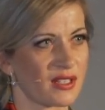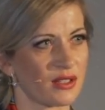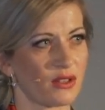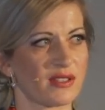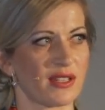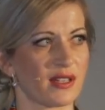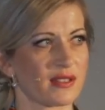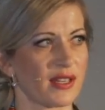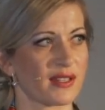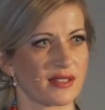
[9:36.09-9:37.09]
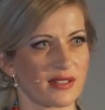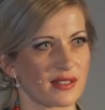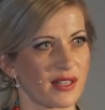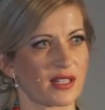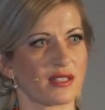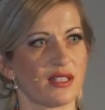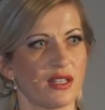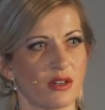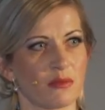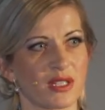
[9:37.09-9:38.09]
than all the other assets like
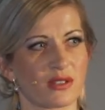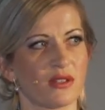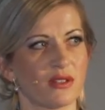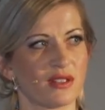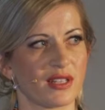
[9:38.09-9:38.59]
Ethereum and so on.